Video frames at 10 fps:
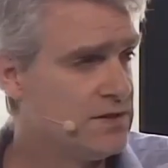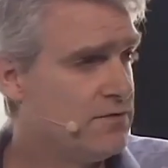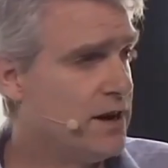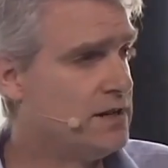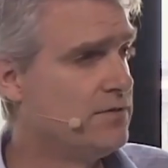
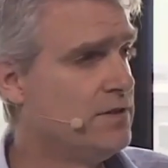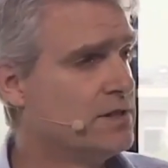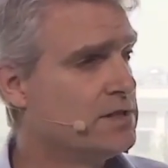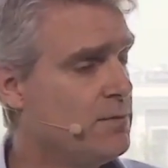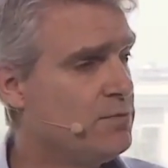very different
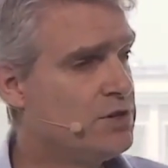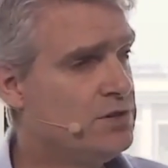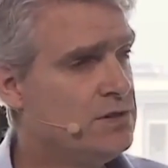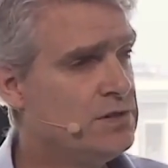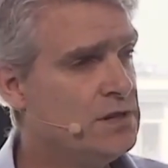
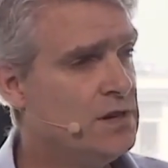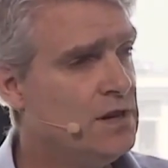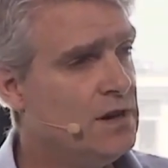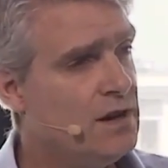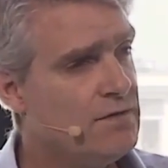assumptions,
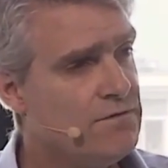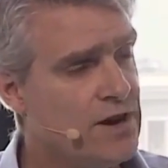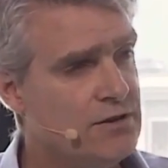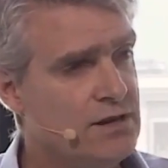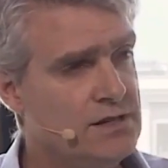and
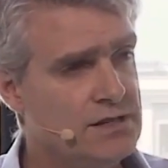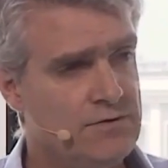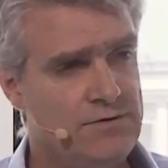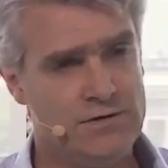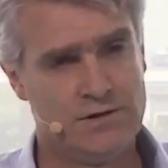very
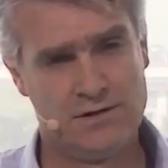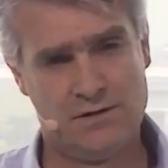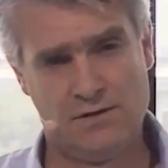different